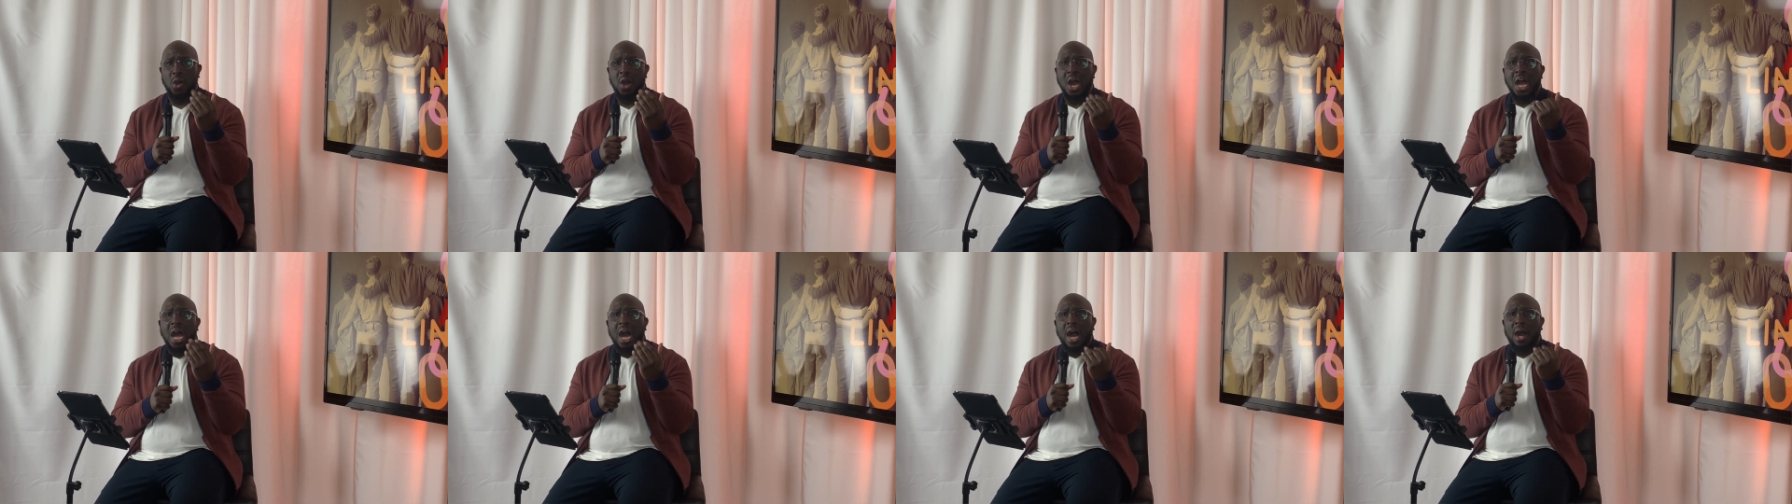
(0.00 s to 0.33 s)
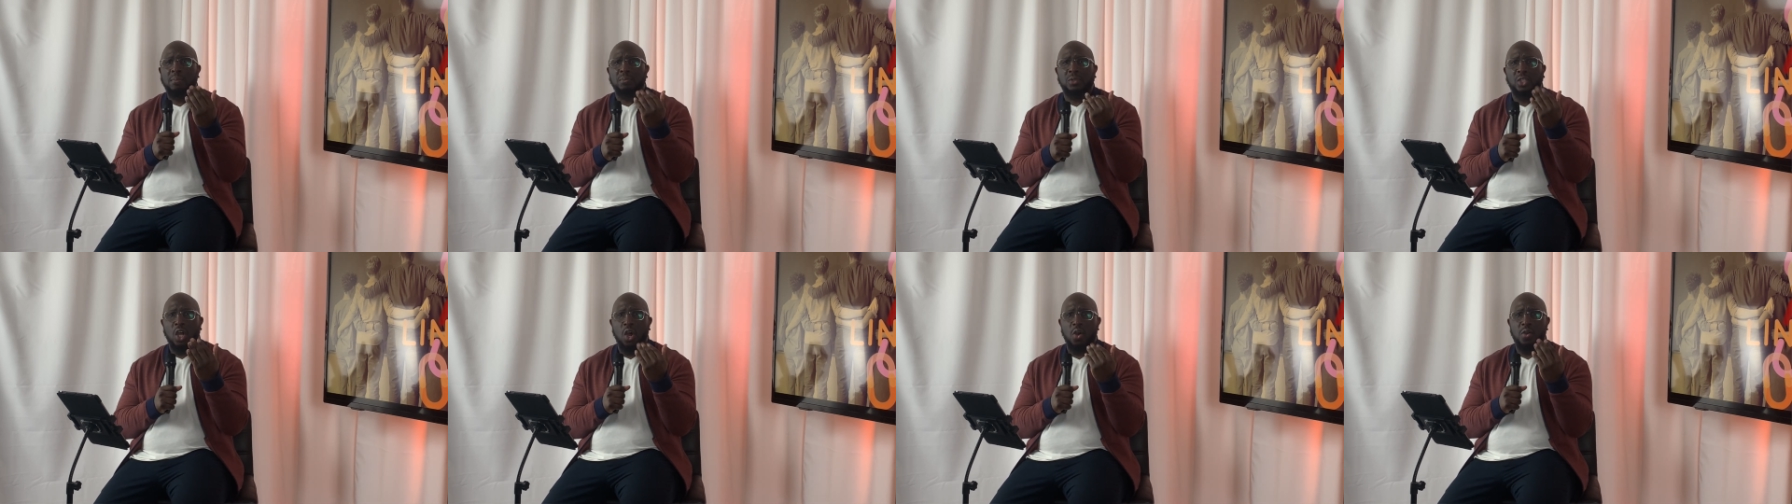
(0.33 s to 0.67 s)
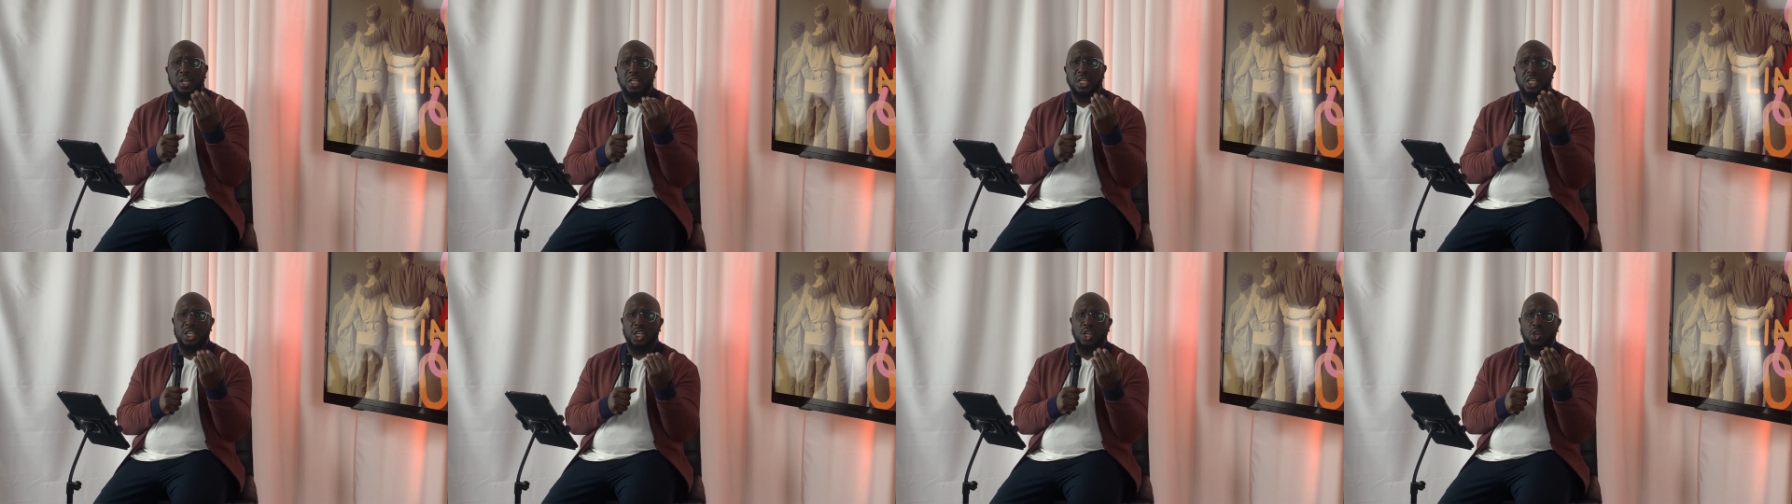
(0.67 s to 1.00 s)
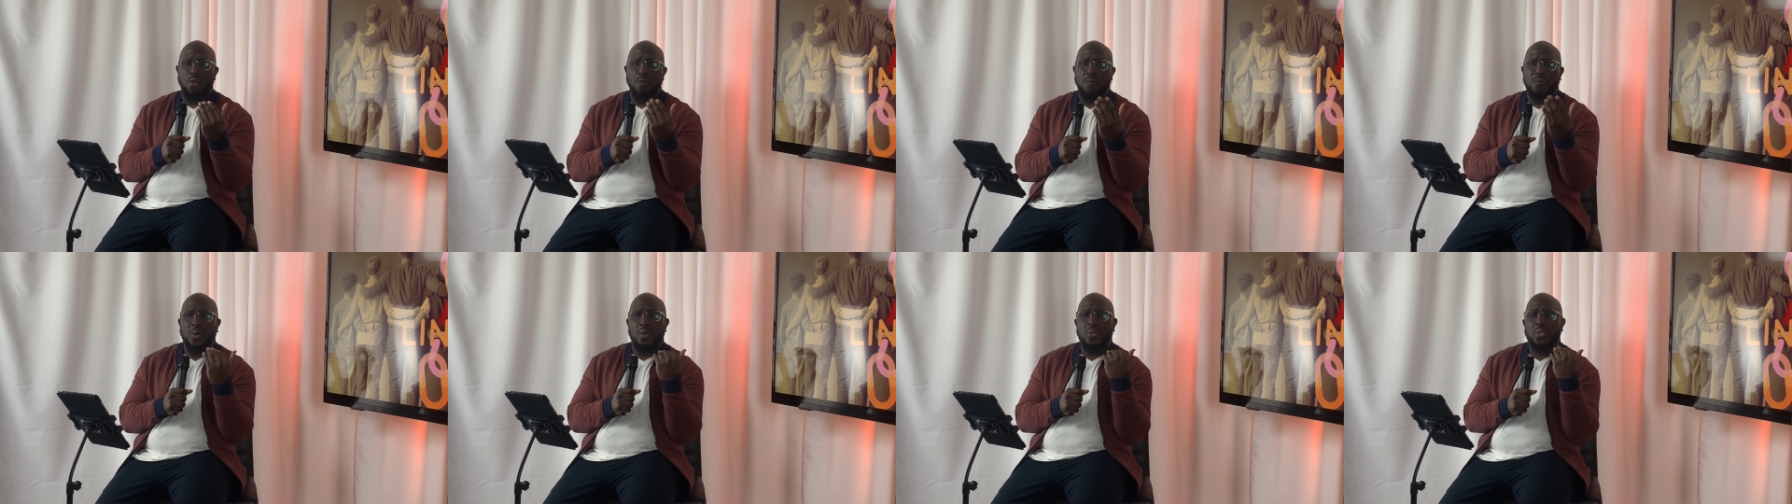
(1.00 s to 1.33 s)
I'm talking to
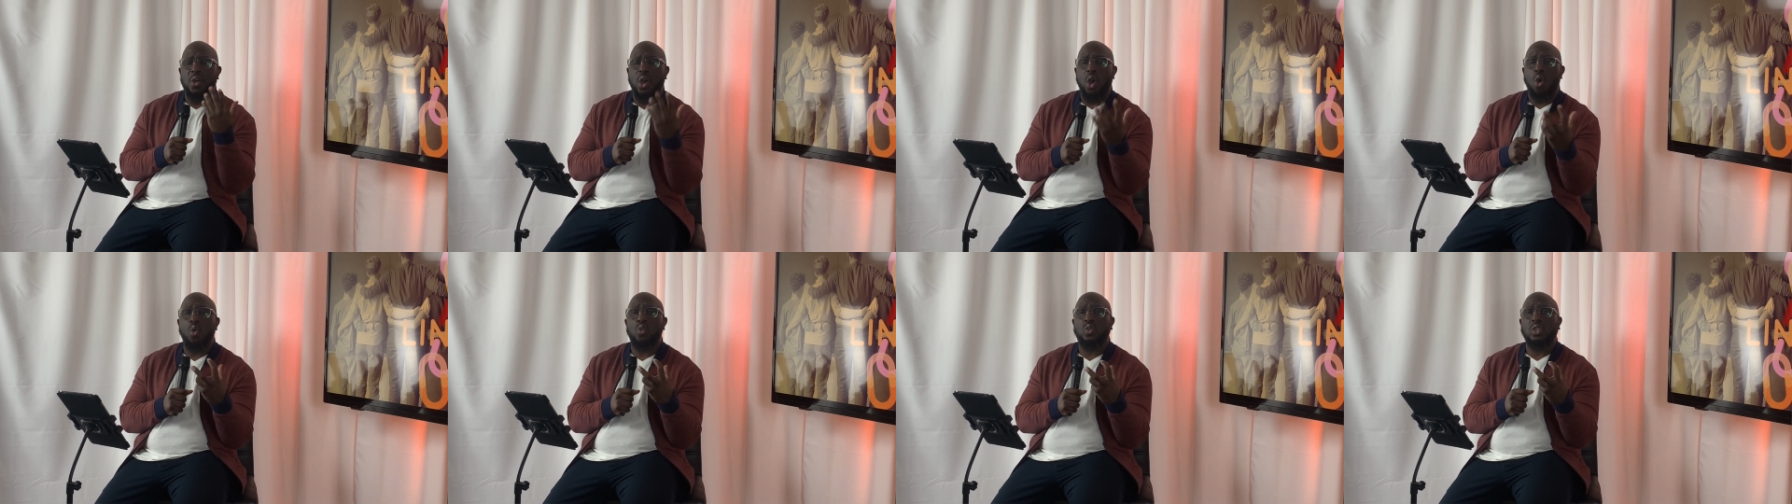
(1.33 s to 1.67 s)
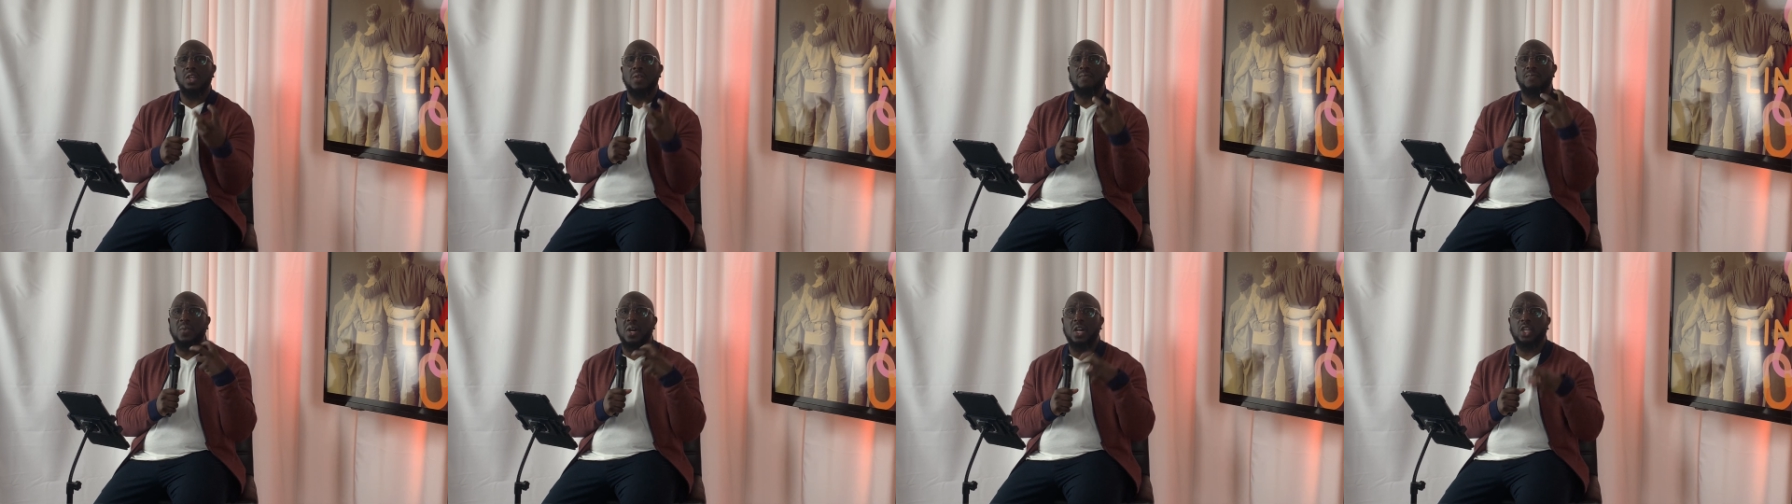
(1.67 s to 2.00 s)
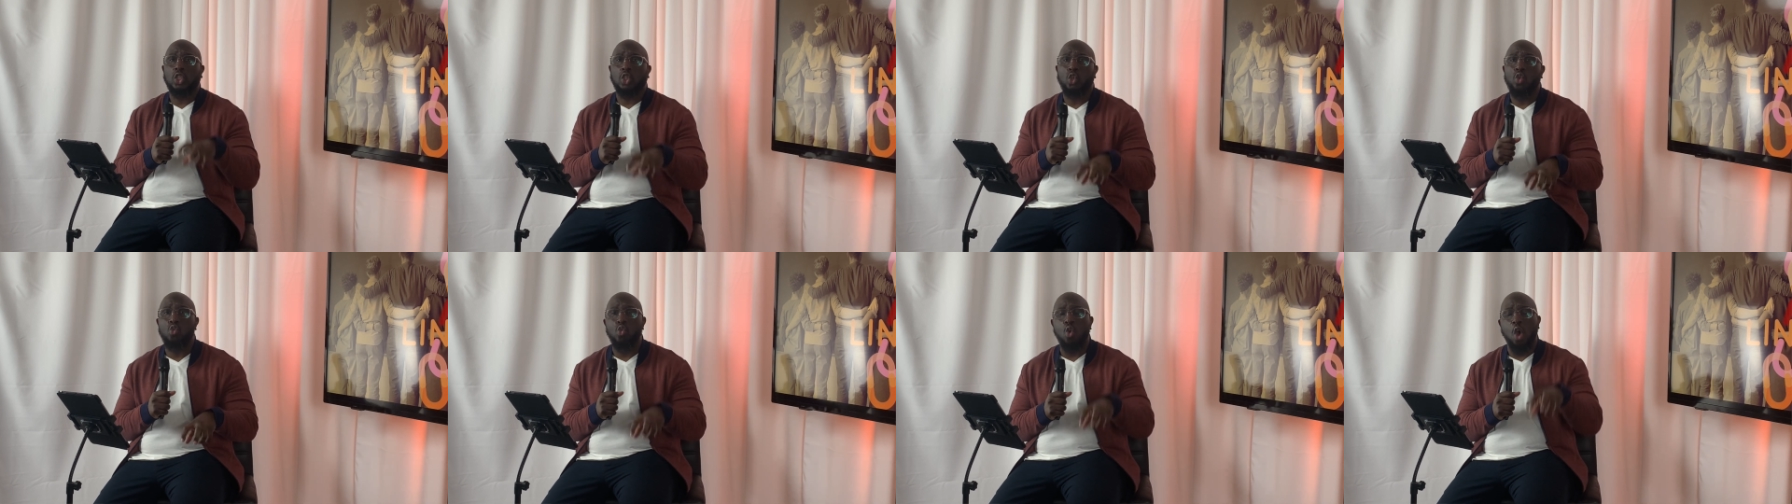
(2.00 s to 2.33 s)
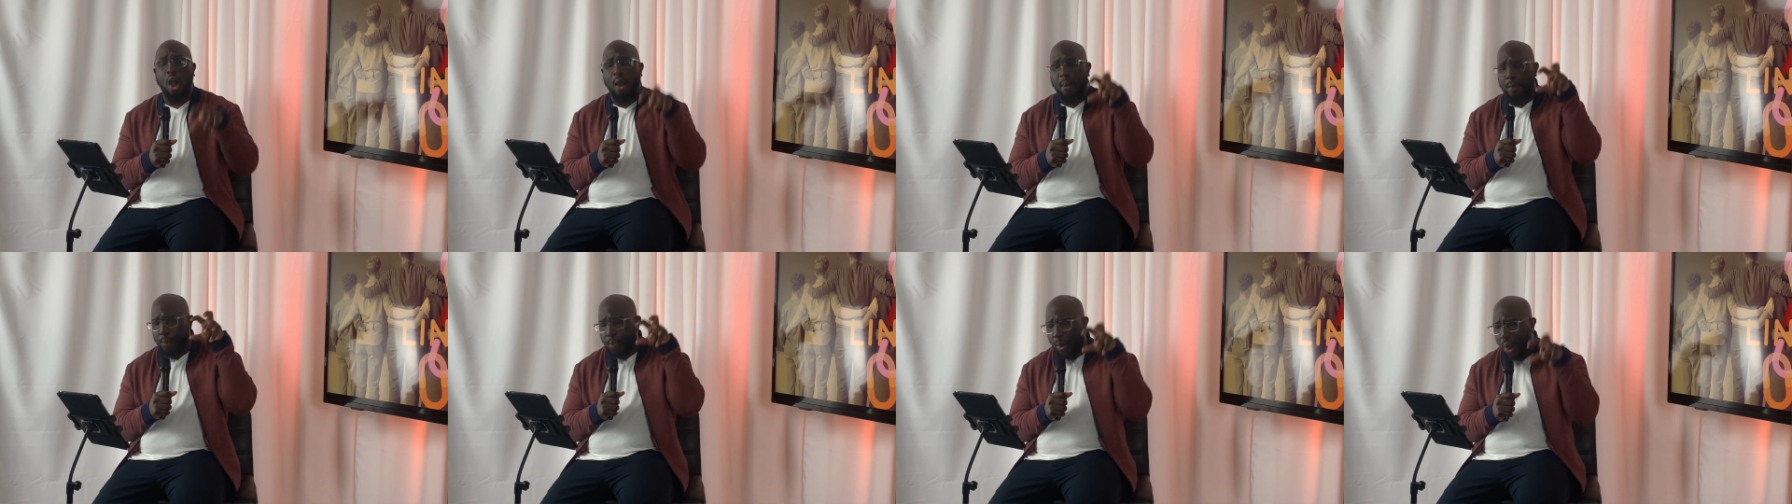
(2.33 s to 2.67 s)
you. For those of us who
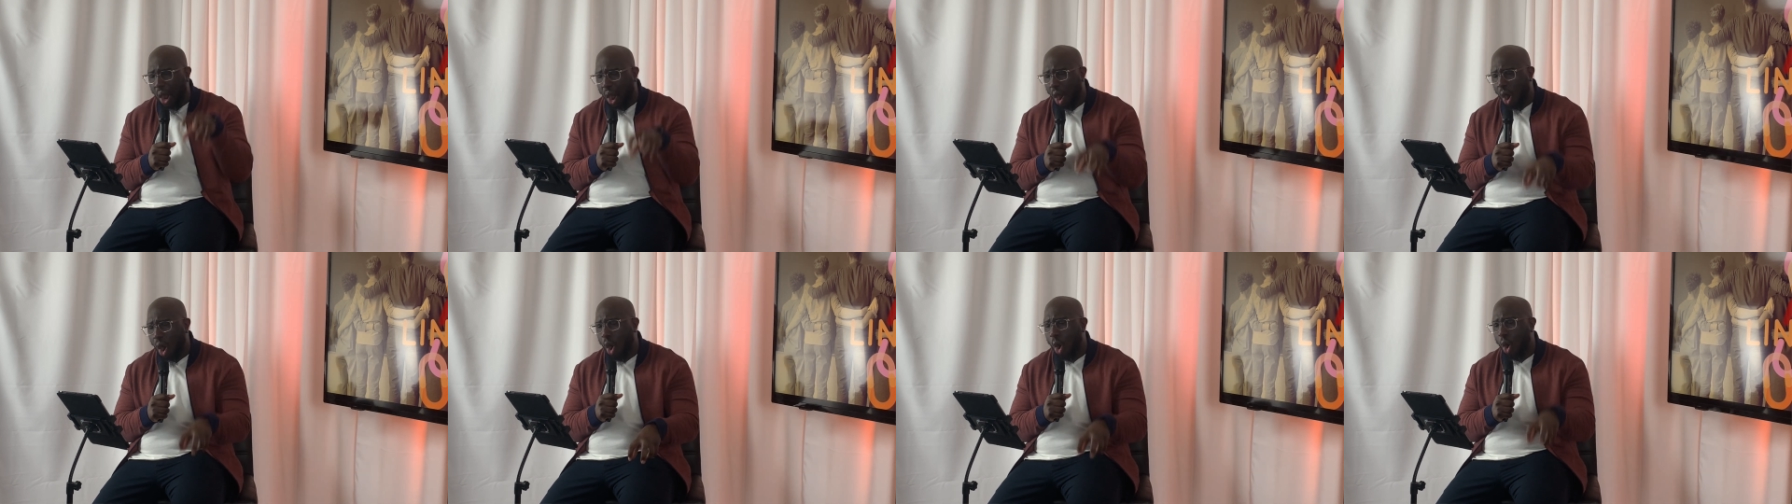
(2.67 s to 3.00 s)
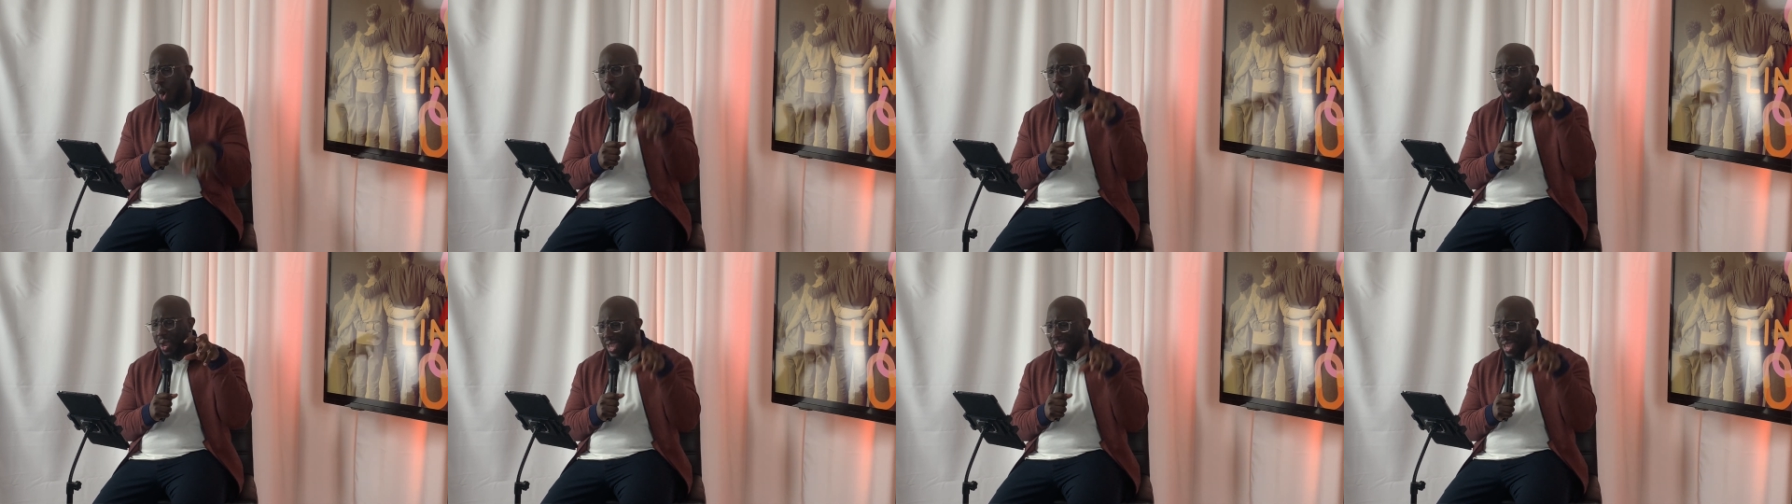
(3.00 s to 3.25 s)
are Paul